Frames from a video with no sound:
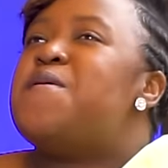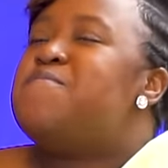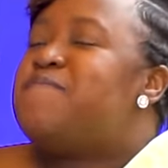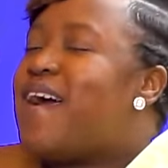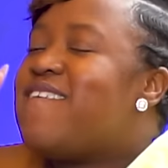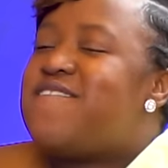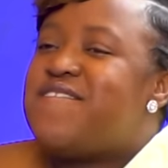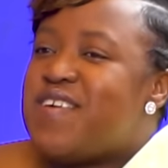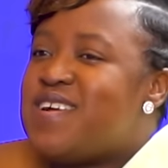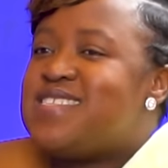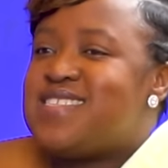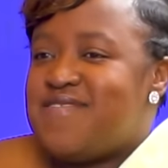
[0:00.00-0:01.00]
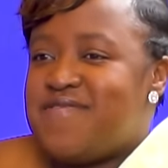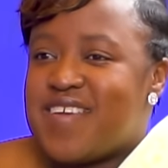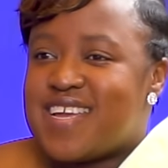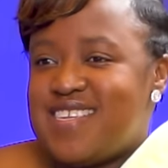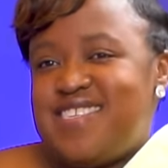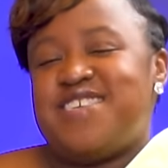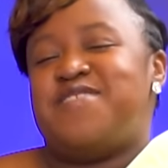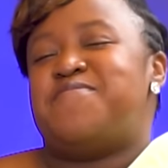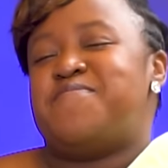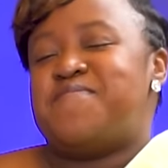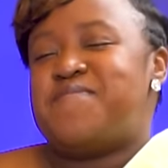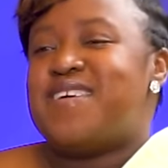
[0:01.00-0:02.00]
My first
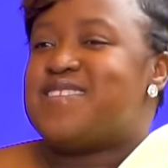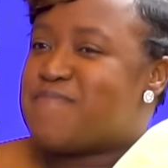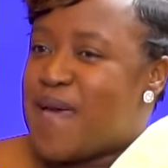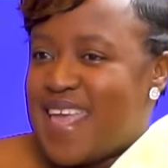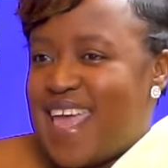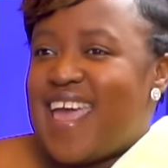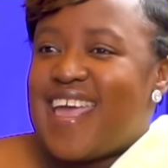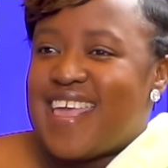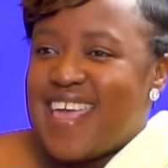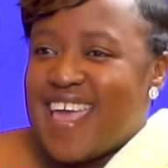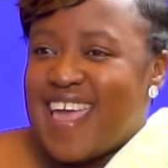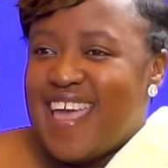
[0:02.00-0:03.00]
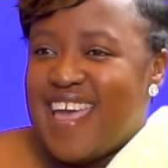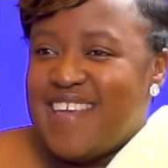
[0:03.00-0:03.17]
victim is my KK.